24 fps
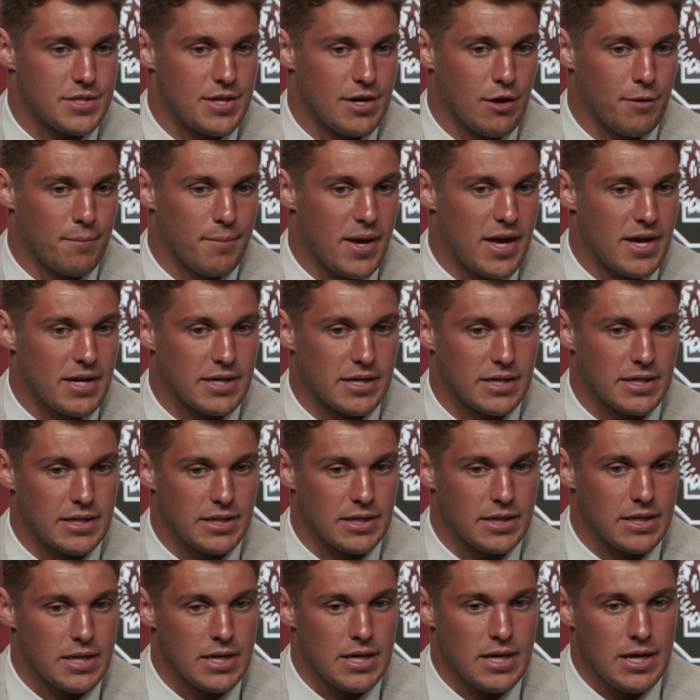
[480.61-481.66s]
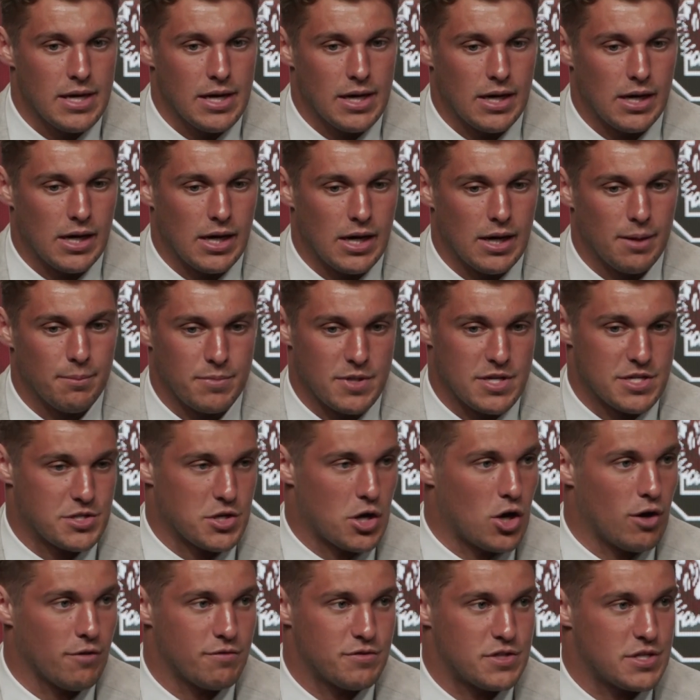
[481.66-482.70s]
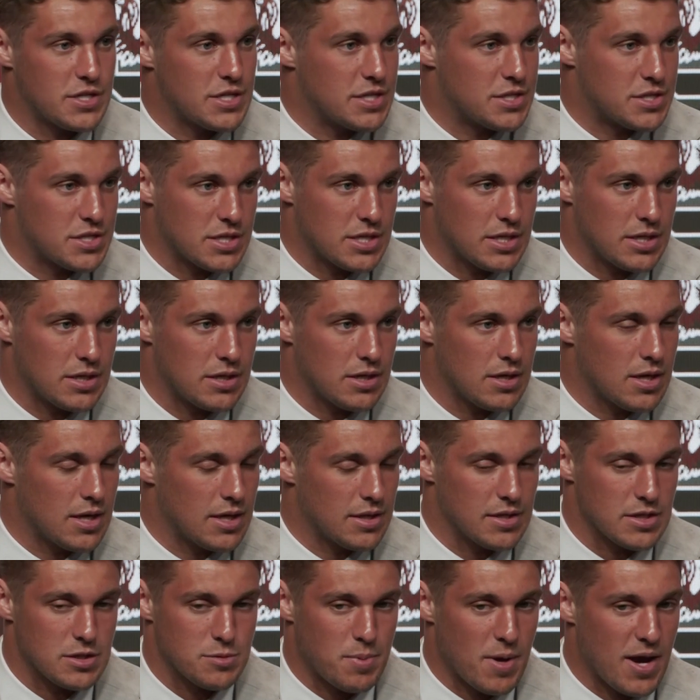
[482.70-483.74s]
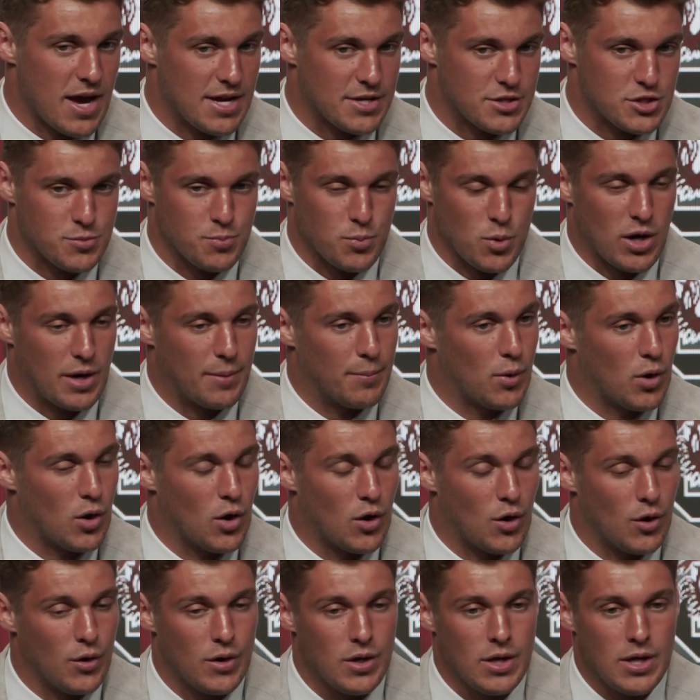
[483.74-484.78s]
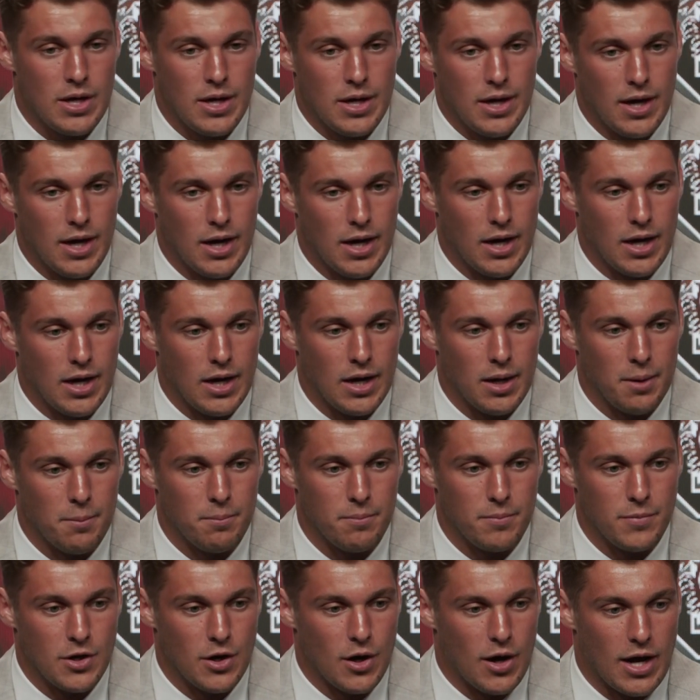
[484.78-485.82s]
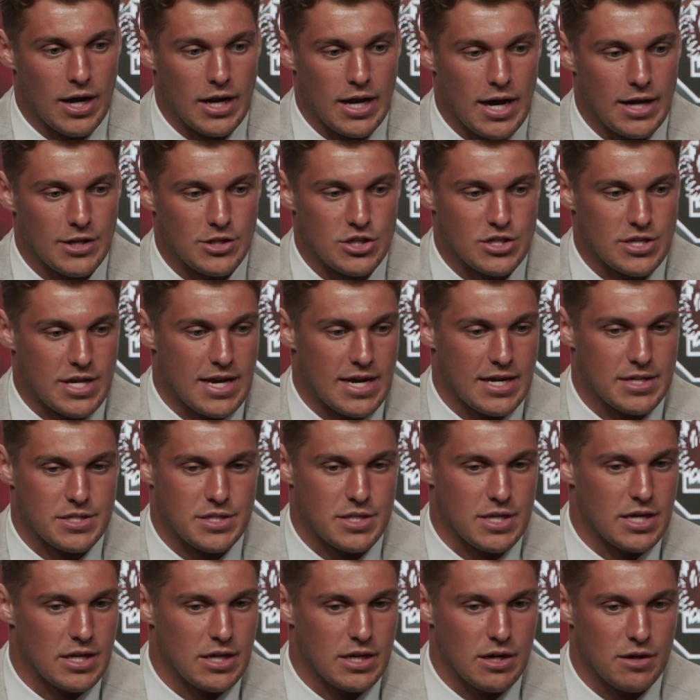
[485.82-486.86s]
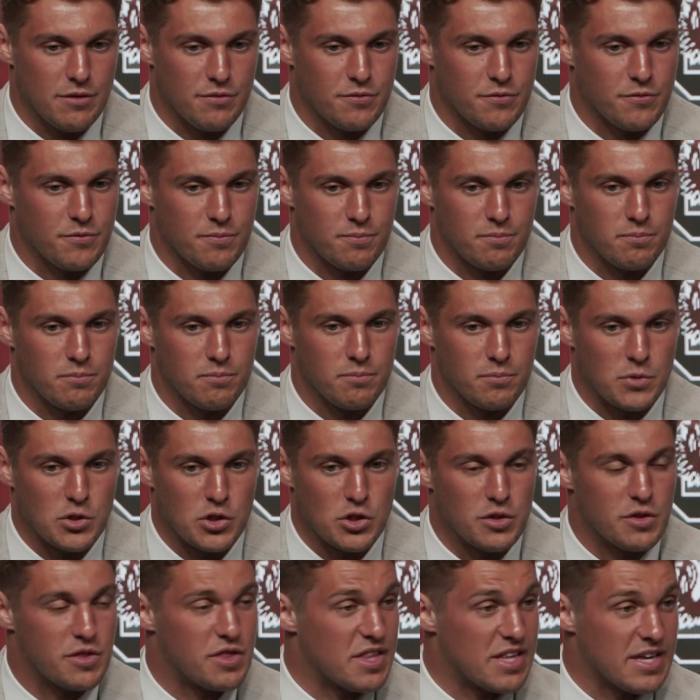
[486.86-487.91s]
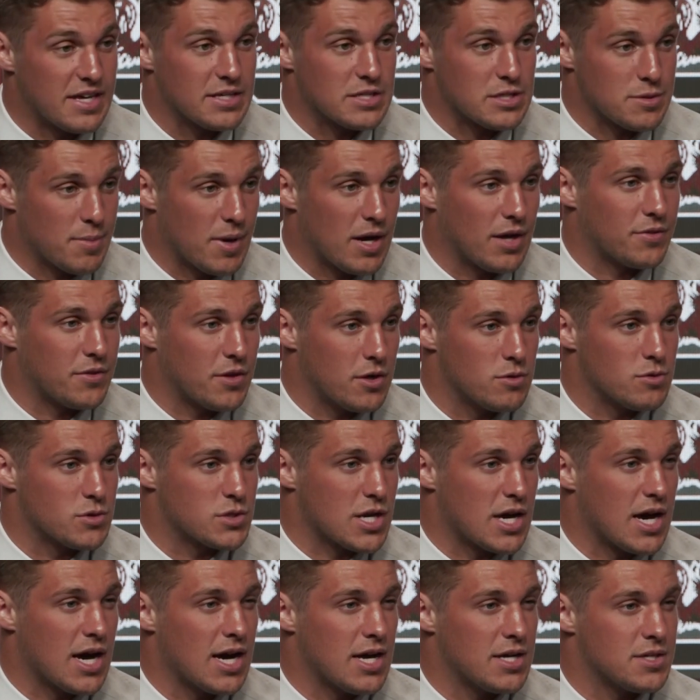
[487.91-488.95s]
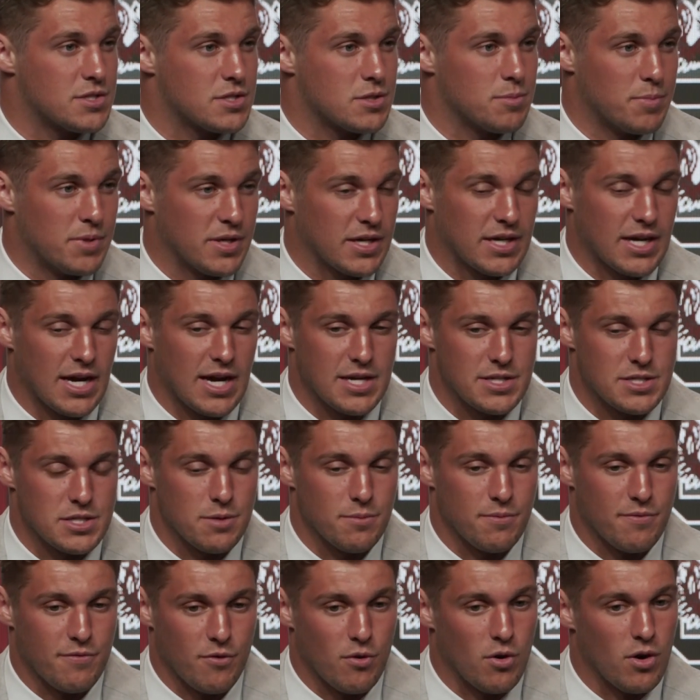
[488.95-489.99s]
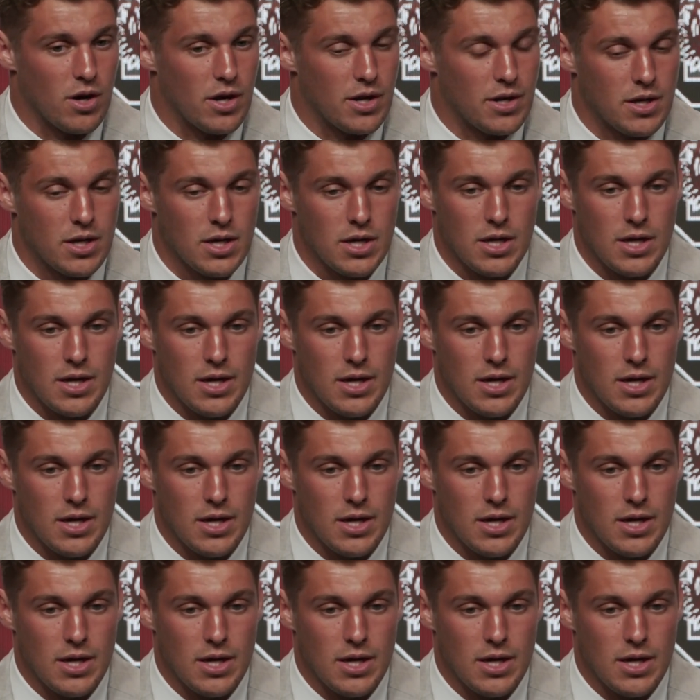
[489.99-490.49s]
that they're making this offseason and this past spring ball. You know, I just can't say enough good things about those guys, the big guys up front,